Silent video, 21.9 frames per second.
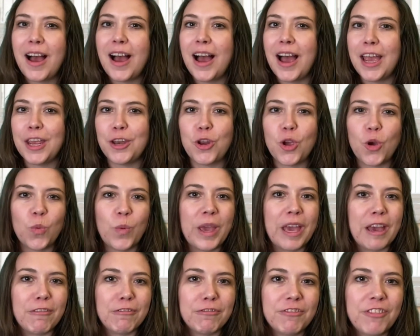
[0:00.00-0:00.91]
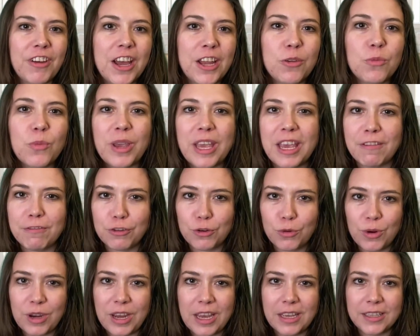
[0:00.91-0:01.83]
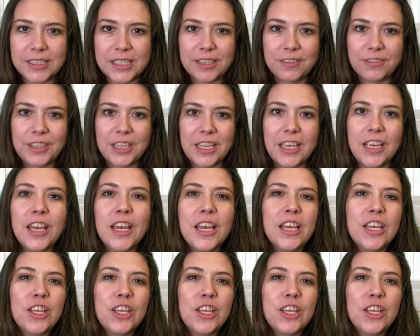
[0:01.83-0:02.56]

I know we have fun, we have creativity.